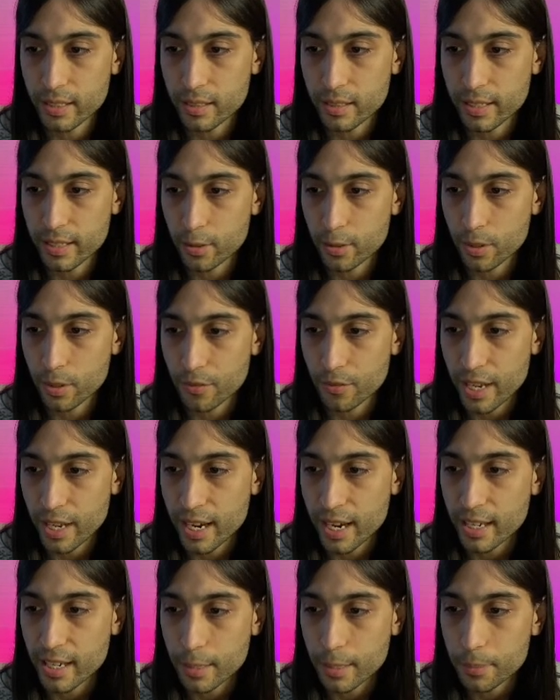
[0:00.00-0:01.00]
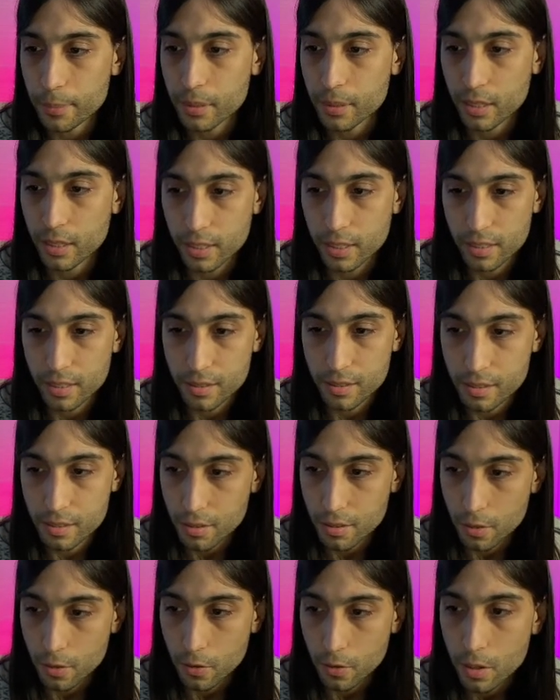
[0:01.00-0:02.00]
get rid of any plugins.
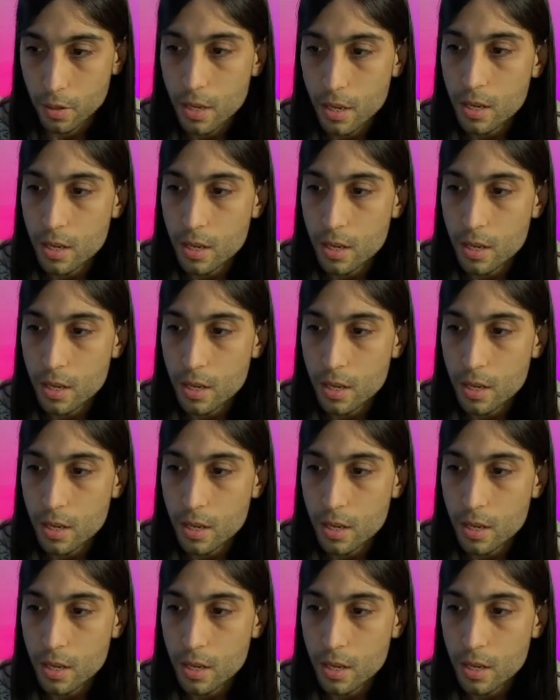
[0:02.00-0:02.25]
So